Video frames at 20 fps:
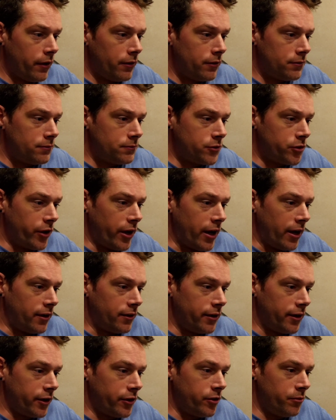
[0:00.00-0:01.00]
So yeah,
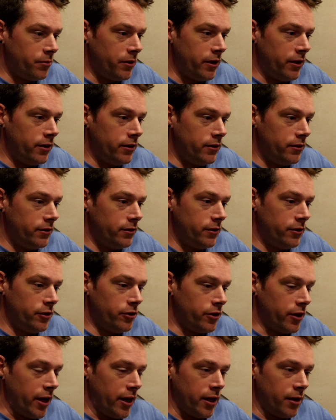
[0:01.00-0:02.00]
it could be
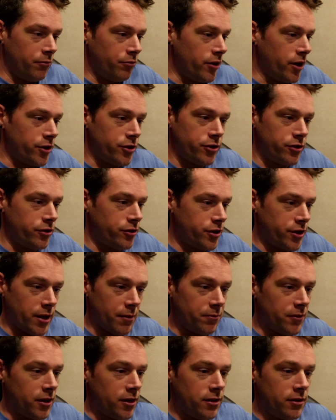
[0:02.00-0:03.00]
you're getting pressure,
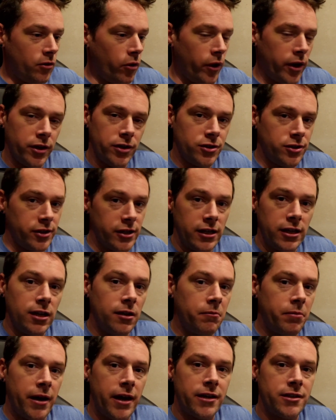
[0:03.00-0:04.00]
something, oil's
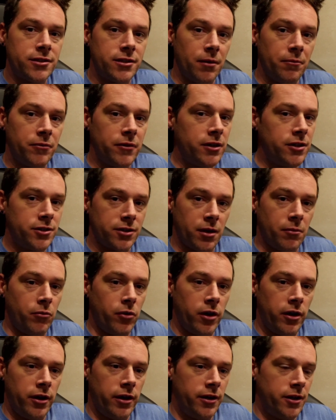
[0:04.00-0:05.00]
leaking past something
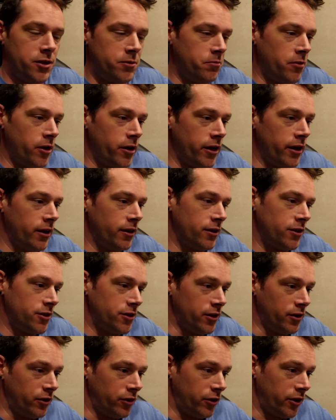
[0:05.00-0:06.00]
somewhere, and it's burning in the
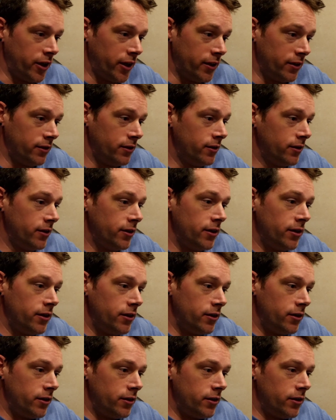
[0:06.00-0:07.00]
cylinder head,
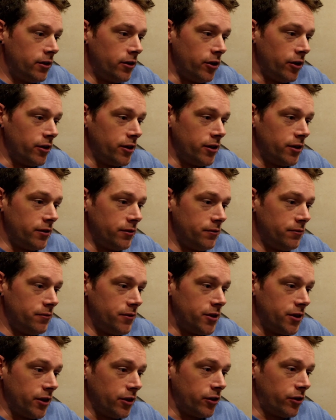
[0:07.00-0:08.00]
or in the
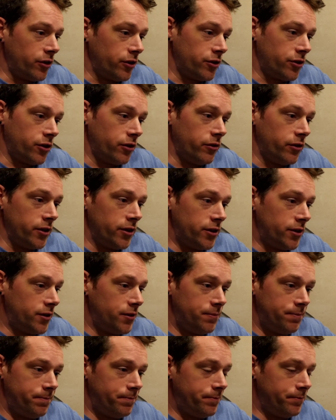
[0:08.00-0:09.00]
cylinder. So
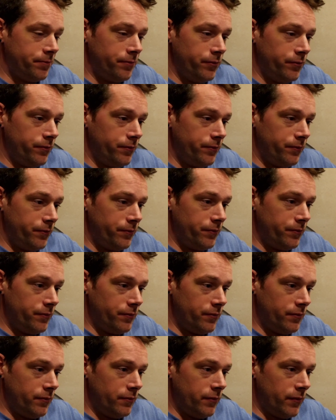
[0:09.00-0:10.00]
it
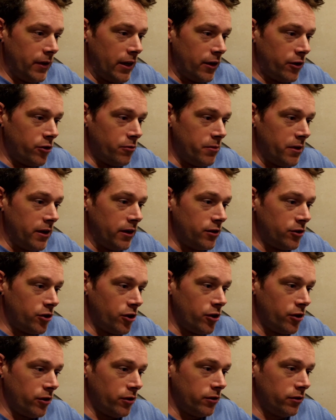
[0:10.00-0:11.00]
could be
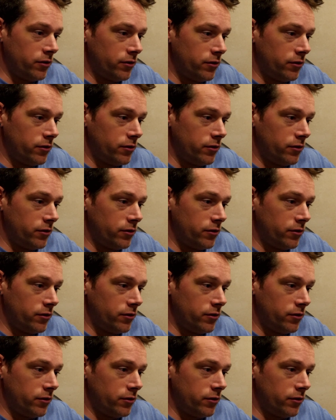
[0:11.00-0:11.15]
internal.